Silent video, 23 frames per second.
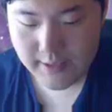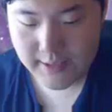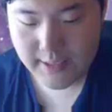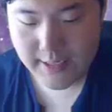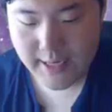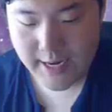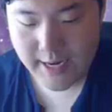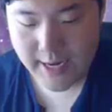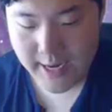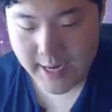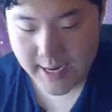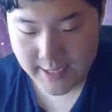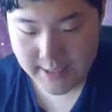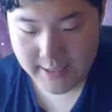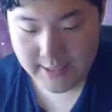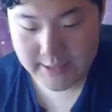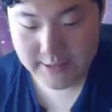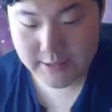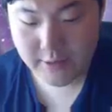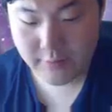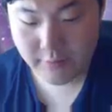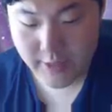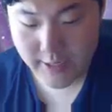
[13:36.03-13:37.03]
That
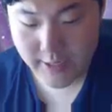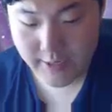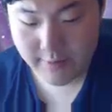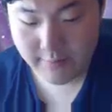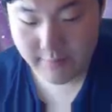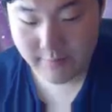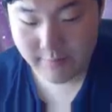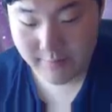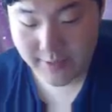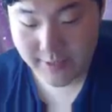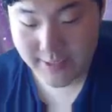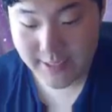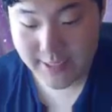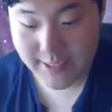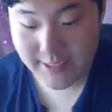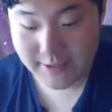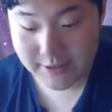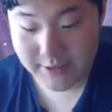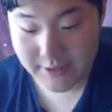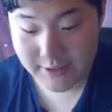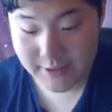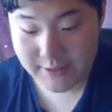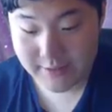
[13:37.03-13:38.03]
is okay with me,
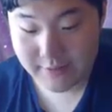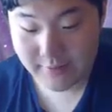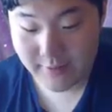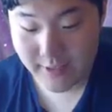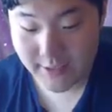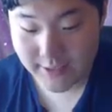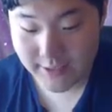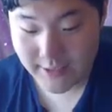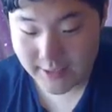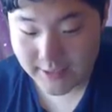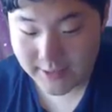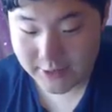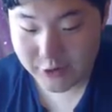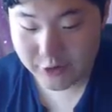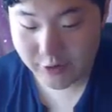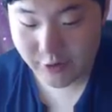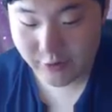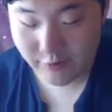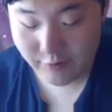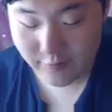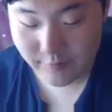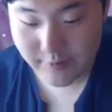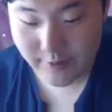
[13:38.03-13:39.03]
actually. So I get to
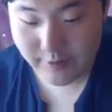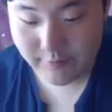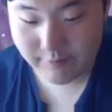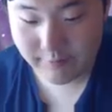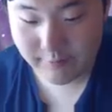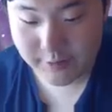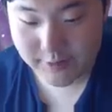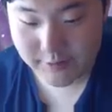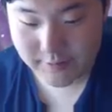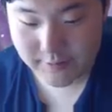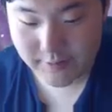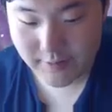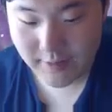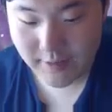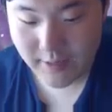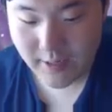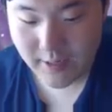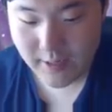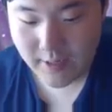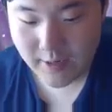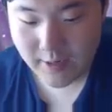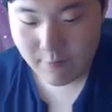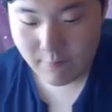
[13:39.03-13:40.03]
trigger him up, which is
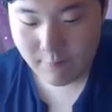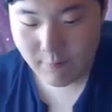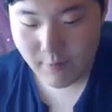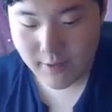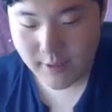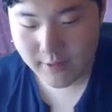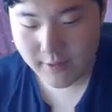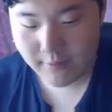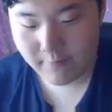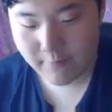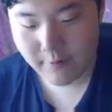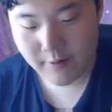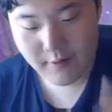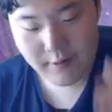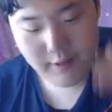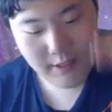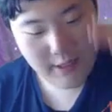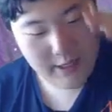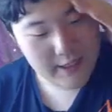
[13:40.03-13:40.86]
what I want.